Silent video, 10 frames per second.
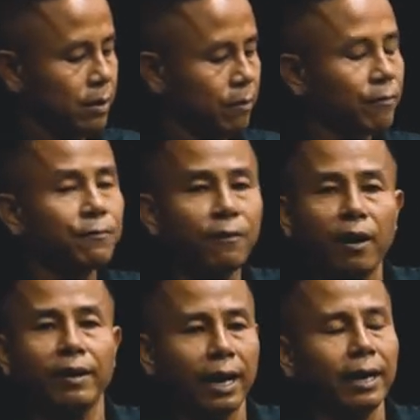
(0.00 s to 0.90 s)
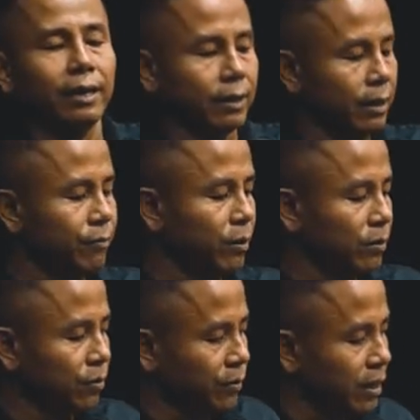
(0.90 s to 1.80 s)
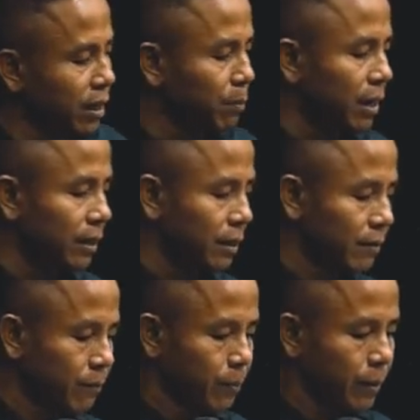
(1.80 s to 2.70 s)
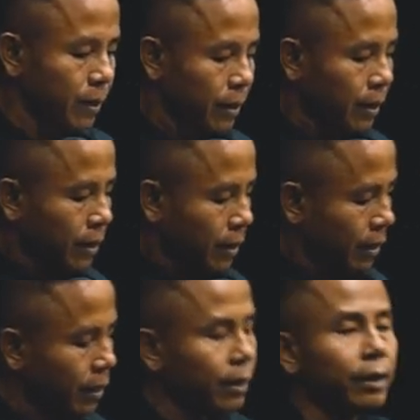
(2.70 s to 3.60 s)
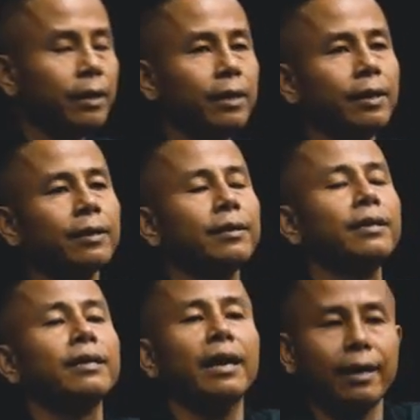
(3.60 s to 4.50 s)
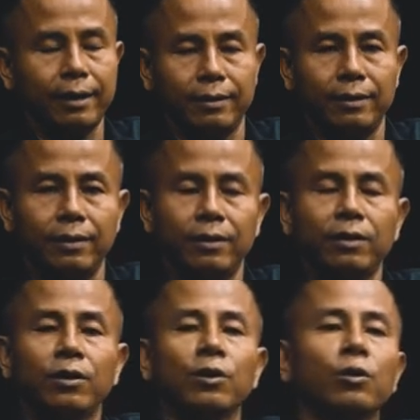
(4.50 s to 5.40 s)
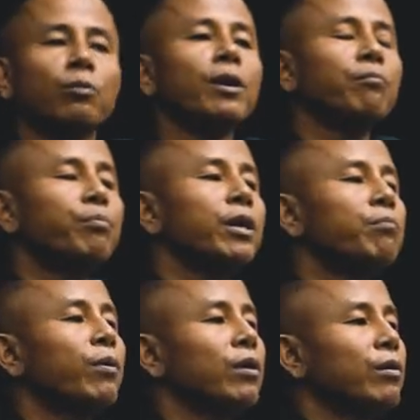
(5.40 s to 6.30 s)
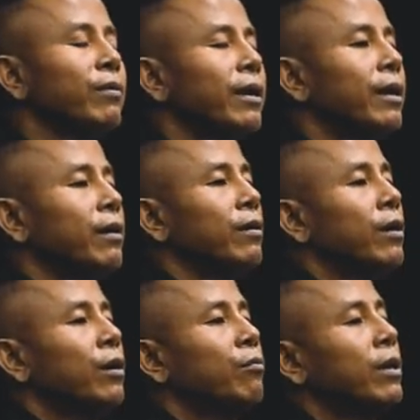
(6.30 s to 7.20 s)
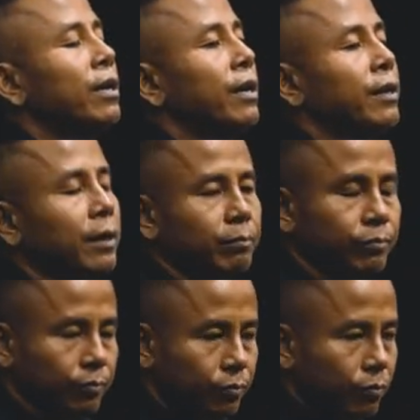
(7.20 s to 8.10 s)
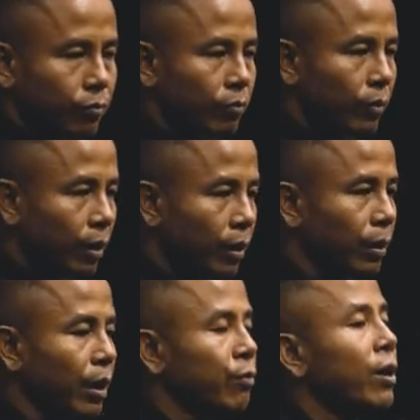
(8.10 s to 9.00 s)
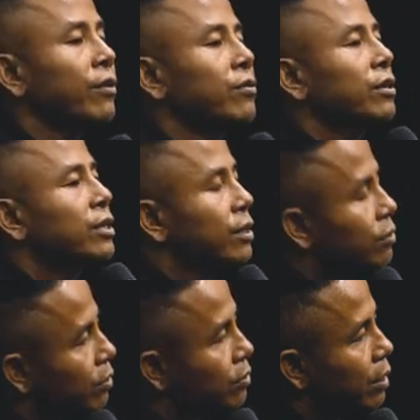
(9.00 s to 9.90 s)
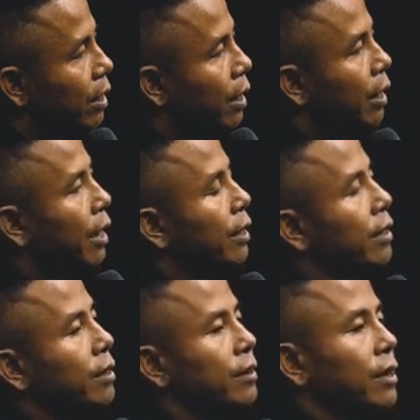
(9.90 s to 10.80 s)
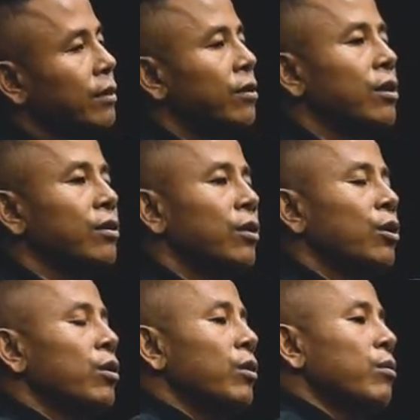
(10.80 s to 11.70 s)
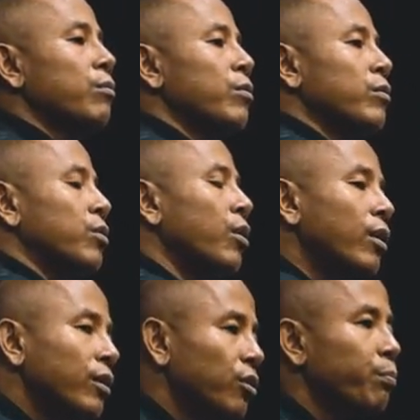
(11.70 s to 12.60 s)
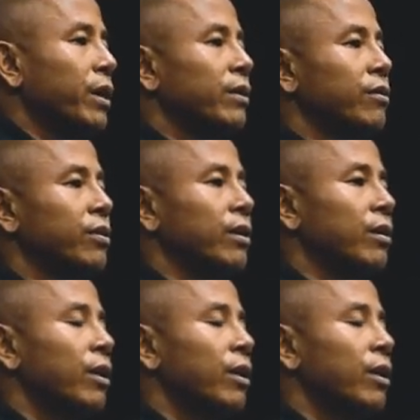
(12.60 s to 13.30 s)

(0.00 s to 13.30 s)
Before that, if you are to think about it, he denied when people over there, when they um, uh, arrested Jesus, and they, they, they turned to Peter and said,